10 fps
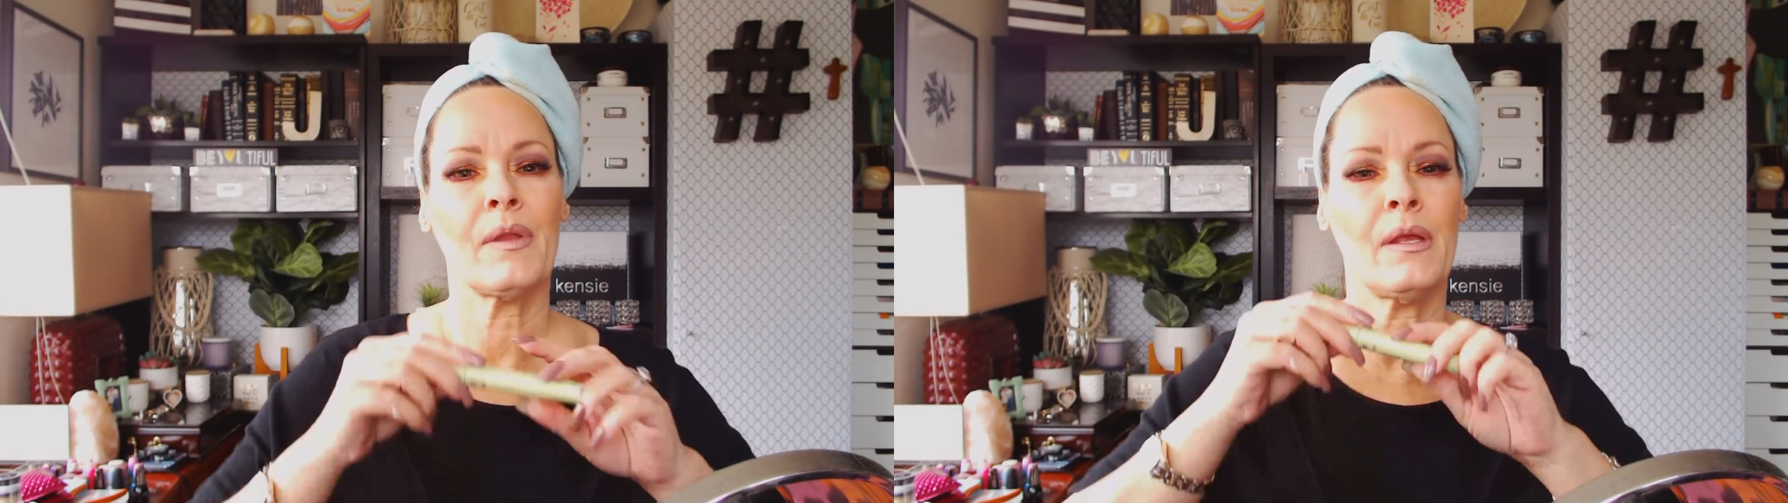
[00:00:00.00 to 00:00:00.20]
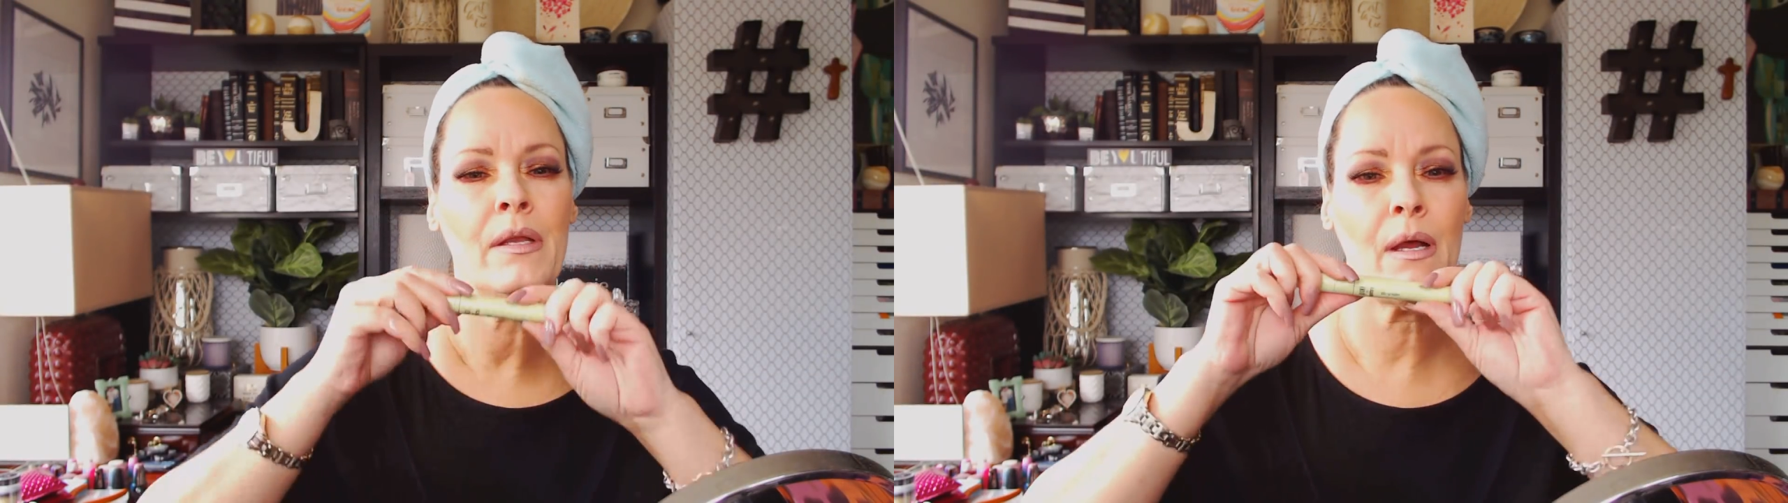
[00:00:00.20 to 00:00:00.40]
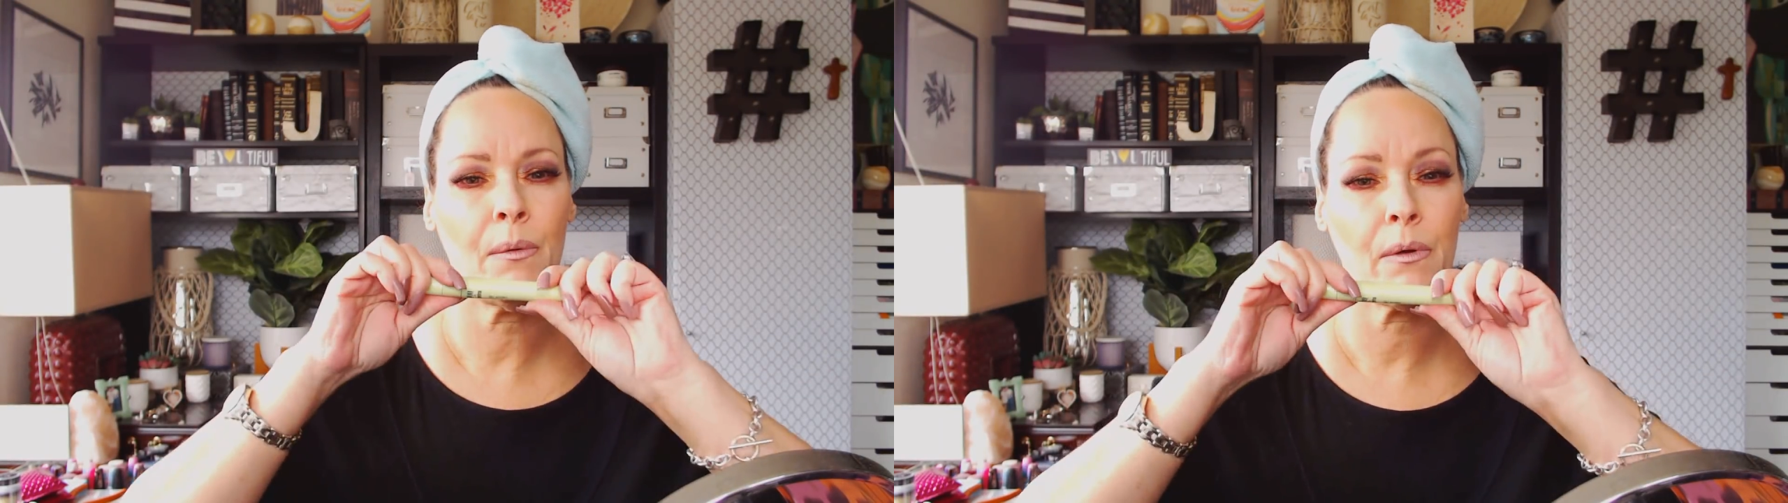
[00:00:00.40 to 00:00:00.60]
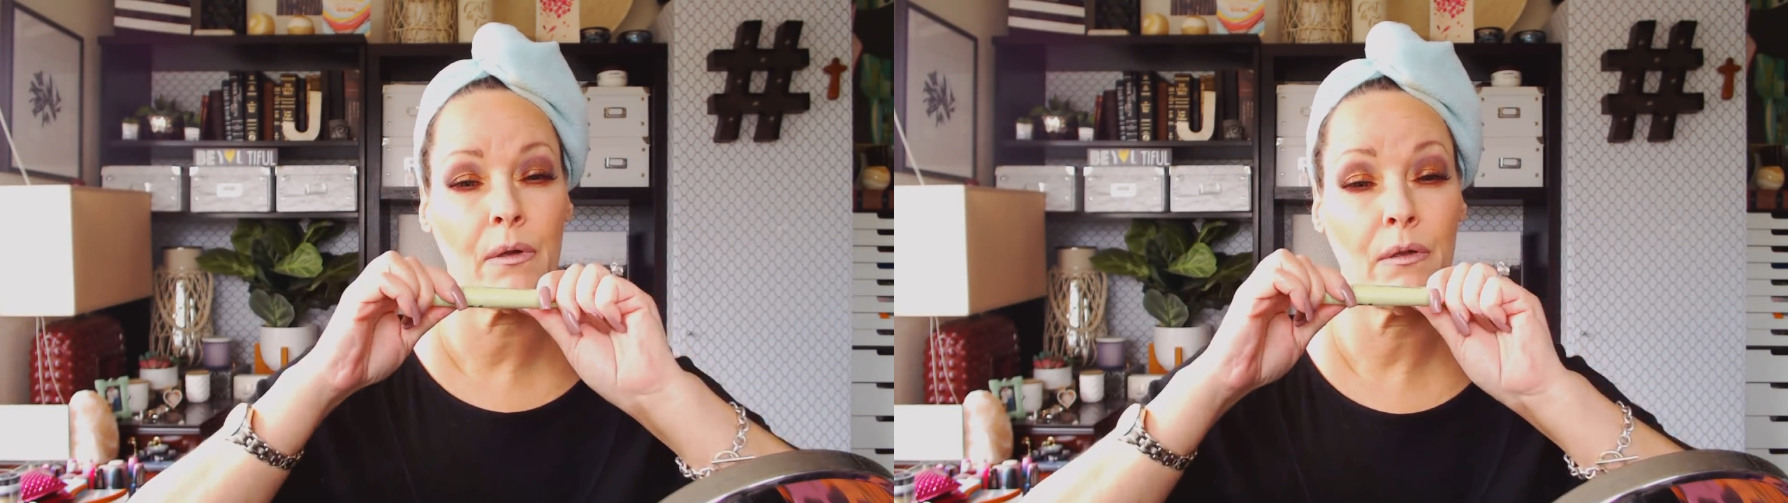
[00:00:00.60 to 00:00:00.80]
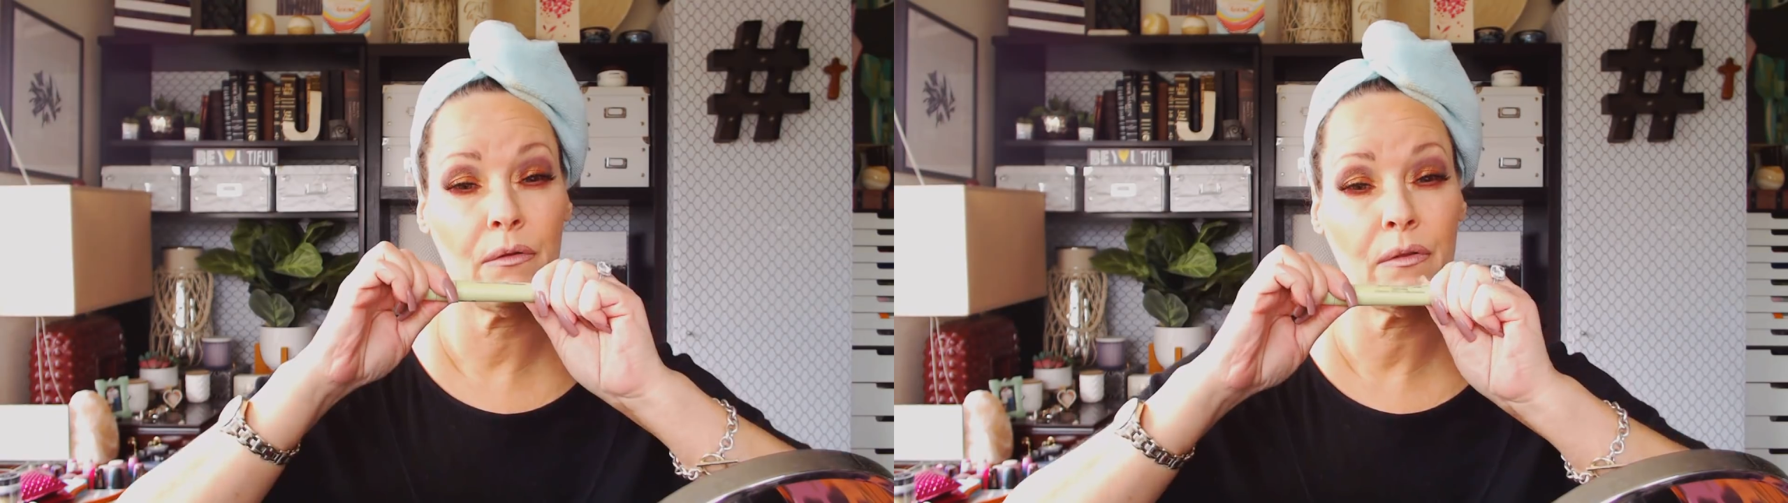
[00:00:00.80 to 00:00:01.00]
And now we're
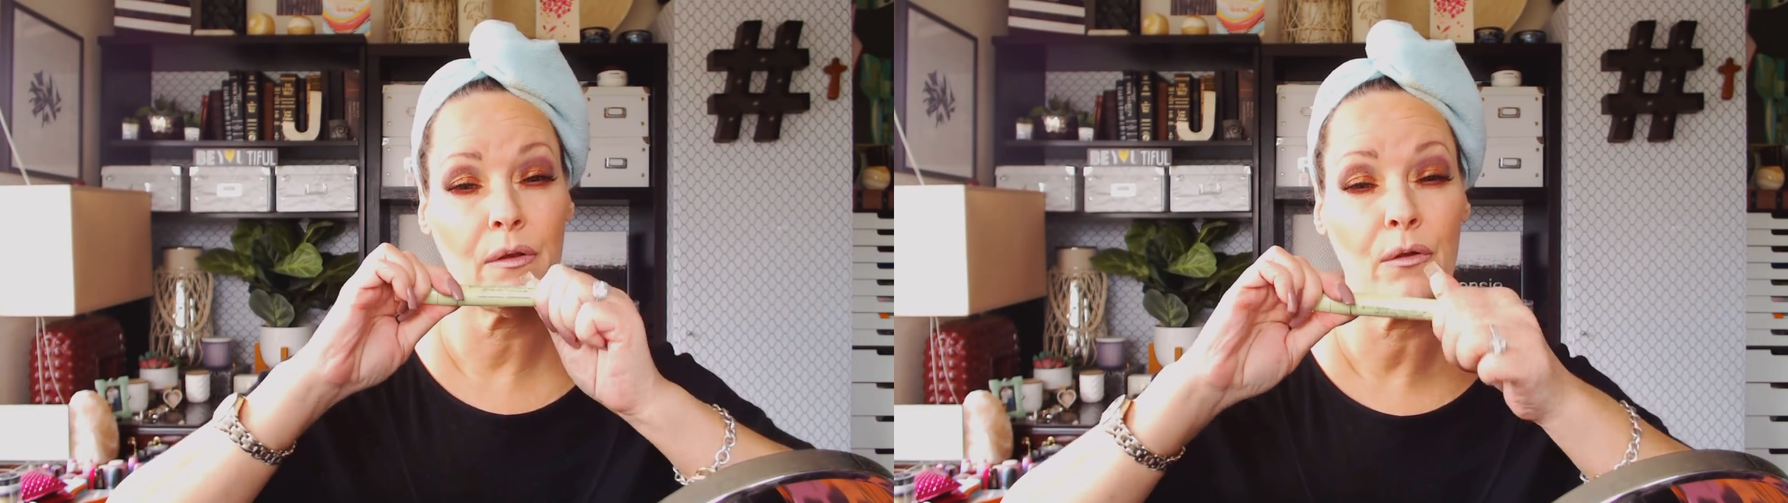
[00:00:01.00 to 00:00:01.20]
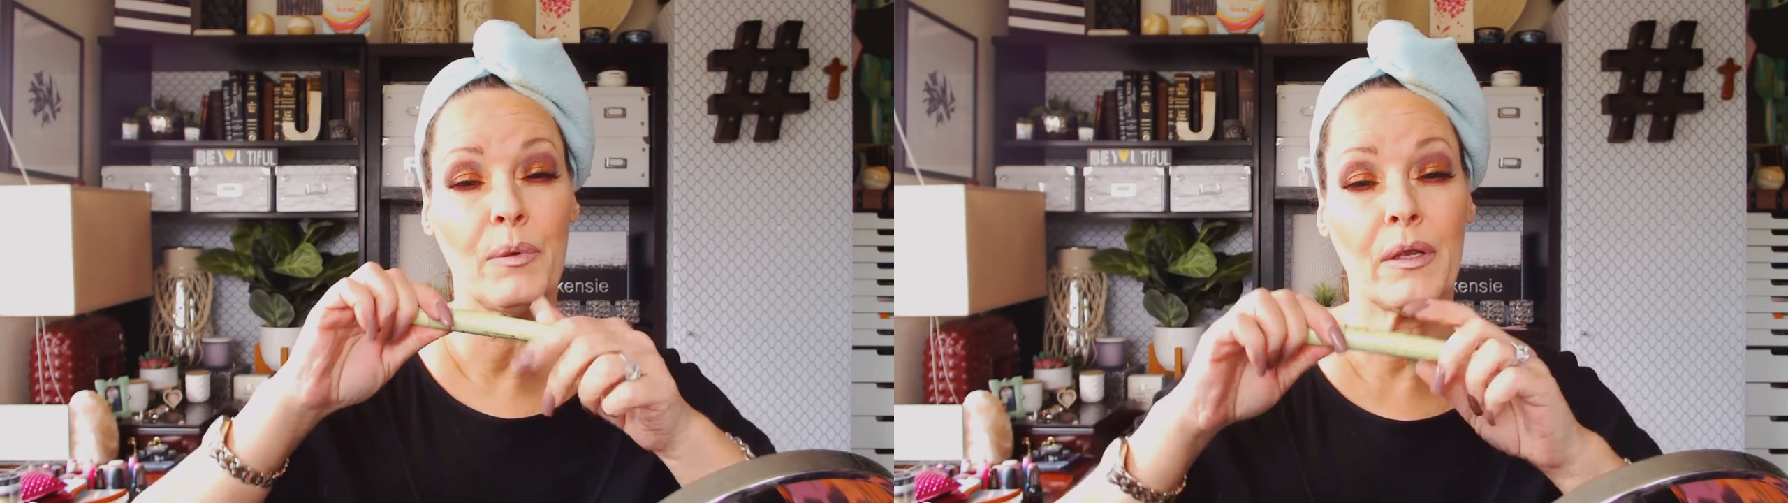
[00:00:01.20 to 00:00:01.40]
going to use the new